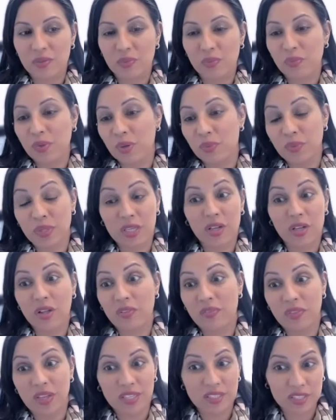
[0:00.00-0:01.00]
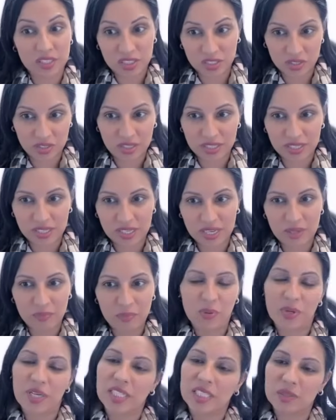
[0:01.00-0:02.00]
what we call then surrogate
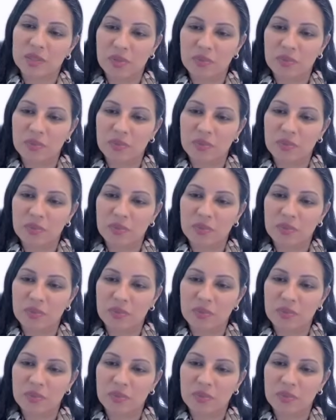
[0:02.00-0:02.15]
endpoints,